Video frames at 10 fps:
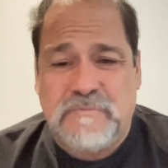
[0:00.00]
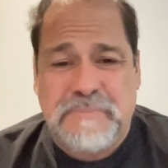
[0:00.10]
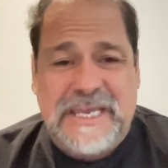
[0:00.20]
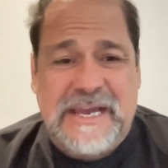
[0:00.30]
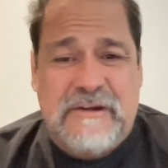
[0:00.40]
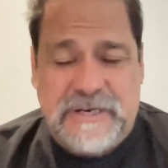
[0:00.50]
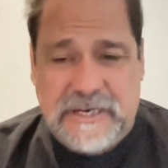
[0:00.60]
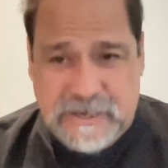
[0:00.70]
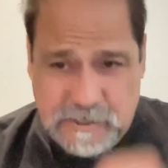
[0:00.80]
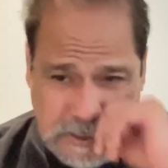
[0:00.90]
being out
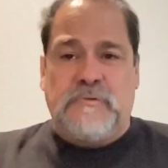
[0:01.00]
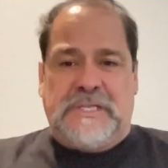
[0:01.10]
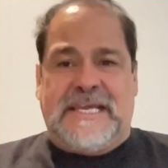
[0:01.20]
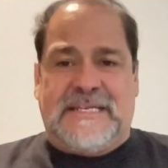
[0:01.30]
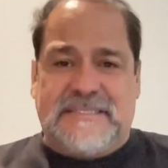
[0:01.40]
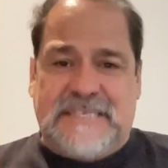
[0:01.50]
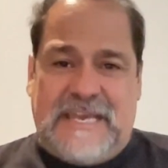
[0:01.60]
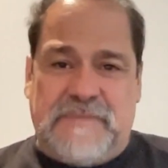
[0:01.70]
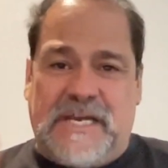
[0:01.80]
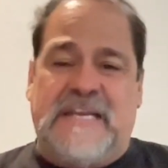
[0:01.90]
here with that
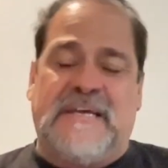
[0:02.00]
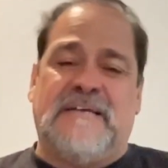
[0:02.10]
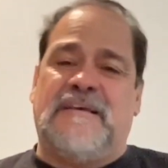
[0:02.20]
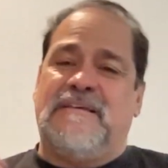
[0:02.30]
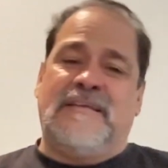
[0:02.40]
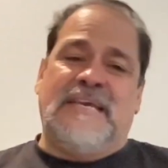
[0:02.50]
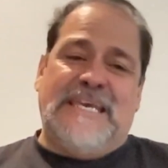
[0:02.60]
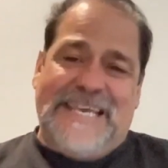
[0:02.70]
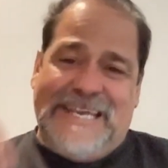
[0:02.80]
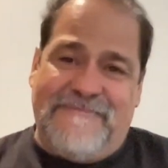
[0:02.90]
same kind of
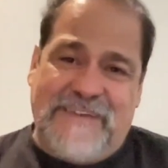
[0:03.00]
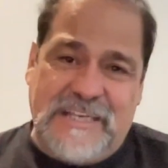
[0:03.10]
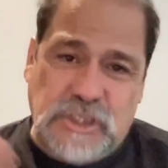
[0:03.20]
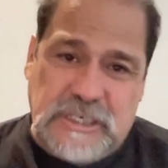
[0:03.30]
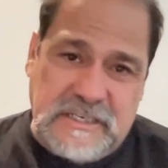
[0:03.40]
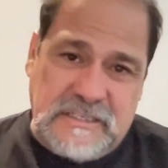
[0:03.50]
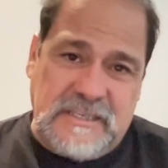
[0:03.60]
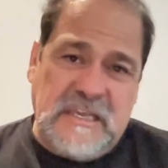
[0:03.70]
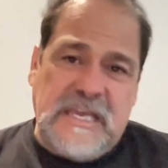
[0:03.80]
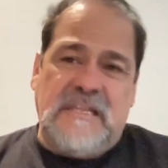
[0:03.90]
innovation.
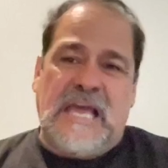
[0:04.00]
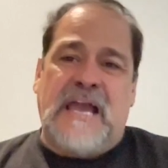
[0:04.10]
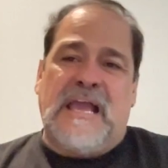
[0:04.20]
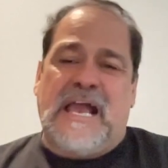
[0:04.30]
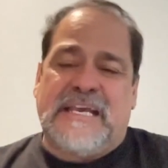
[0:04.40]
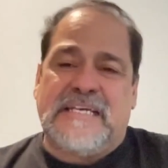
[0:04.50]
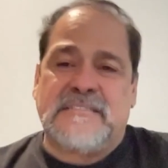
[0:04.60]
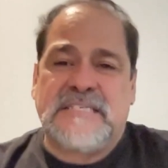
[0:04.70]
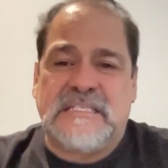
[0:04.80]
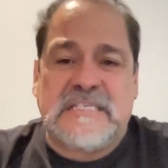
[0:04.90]
And I
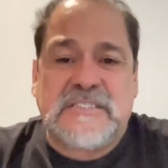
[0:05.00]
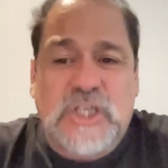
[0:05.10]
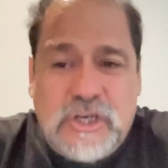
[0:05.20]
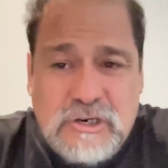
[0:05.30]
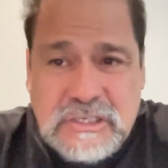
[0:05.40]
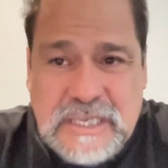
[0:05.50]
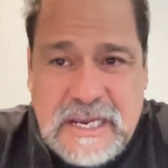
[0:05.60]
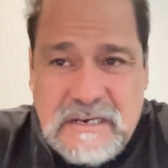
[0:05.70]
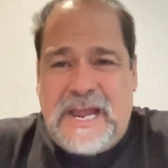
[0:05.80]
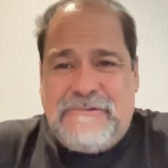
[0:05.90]
guess it doesn't hurt
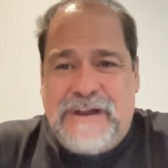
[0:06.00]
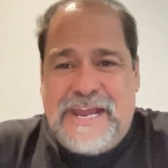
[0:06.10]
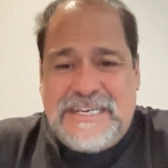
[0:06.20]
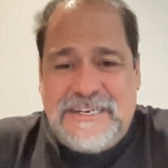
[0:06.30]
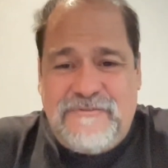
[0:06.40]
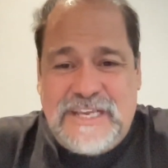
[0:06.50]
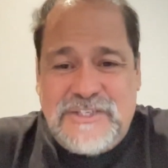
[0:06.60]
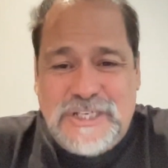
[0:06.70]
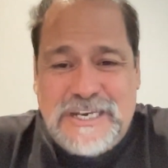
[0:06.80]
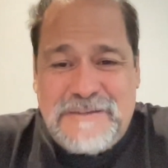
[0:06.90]
that I ran
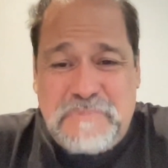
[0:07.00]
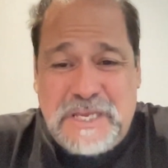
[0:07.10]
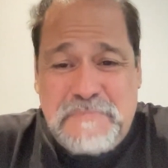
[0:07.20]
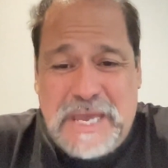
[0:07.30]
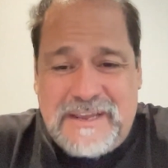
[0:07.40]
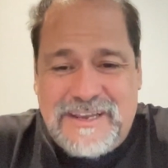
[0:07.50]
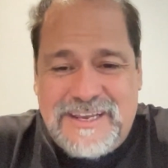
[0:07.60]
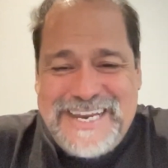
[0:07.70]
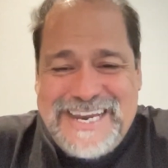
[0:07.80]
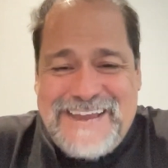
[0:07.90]
innovation at a big bank
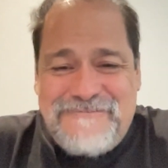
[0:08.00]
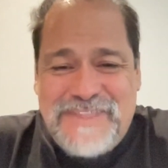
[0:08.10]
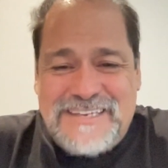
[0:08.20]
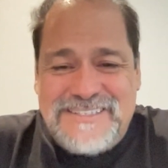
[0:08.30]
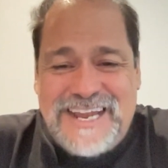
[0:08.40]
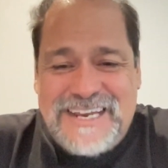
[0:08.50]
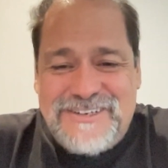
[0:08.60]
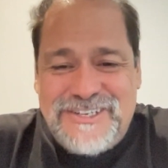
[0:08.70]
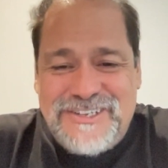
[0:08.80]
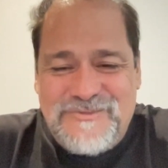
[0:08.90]
and have that
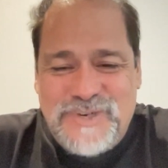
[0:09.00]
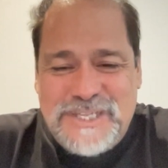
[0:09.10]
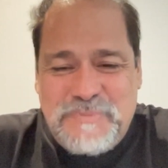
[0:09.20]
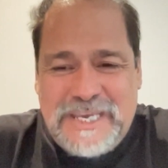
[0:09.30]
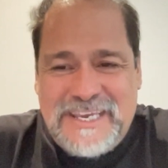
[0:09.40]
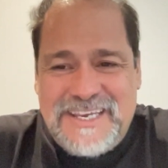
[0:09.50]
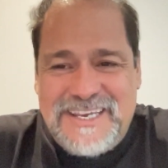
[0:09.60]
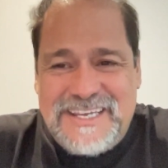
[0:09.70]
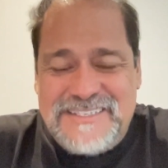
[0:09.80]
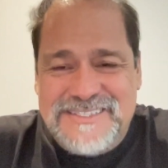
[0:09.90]
title with me.
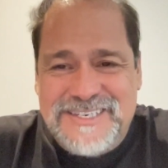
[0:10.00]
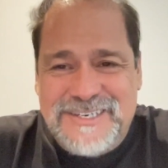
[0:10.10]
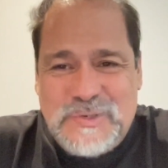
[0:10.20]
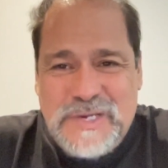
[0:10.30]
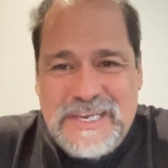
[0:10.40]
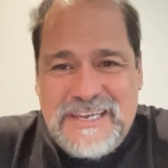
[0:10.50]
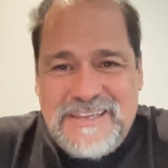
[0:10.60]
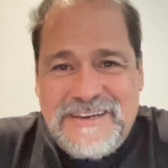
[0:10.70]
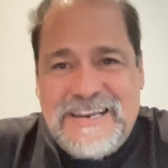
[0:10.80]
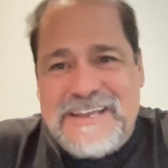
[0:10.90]
And so
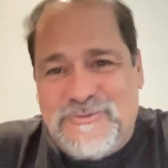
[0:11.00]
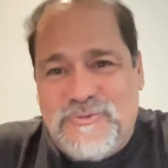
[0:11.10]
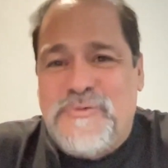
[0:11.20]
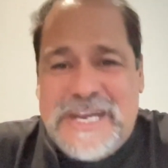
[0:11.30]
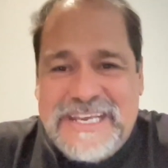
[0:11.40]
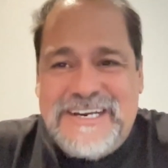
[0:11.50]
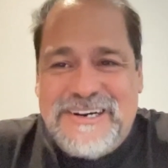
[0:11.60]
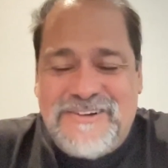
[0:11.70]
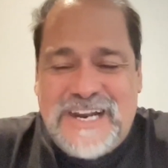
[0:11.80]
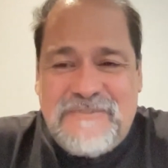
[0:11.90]
they're like, we want to
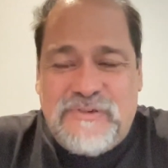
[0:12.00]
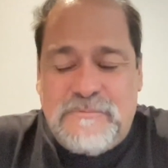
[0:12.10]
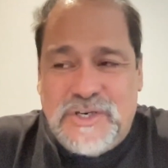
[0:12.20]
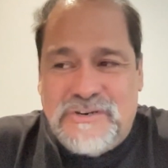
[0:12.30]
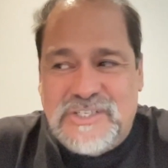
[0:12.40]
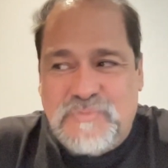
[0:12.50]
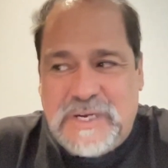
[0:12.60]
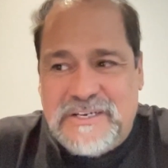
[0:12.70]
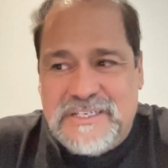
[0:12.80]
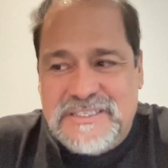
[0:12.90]
hear kind of from your
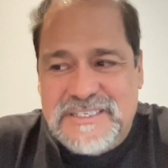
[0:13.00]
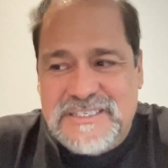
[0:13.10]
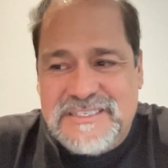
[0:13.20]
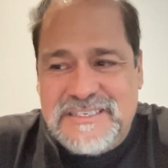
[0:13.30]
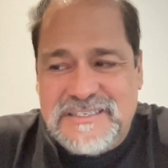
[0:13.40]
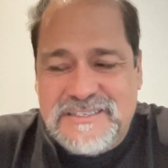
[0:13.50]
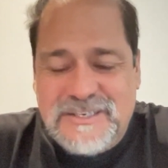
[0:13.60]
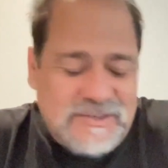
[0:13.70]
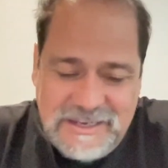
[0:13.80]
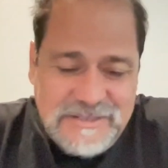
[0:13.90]
experiences. And
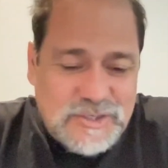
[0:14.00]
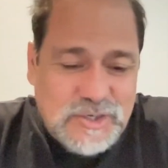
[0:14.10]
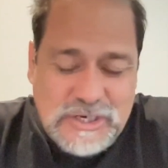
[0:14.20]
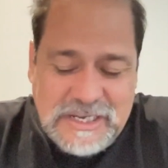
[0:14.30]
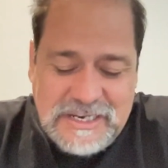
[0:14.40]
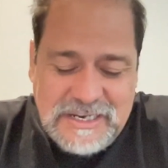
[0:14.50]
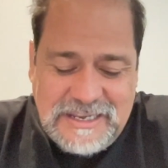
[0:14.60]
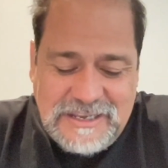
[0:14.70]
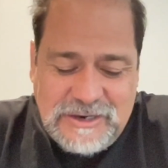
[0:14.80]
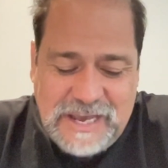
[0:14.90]
so it's good. And,
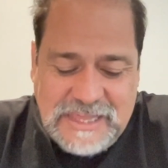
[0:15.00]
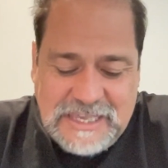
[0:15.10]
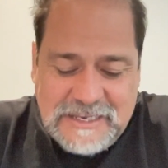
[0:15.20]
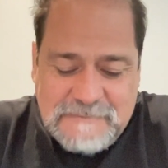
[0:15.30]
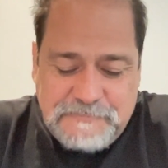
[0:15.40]
I think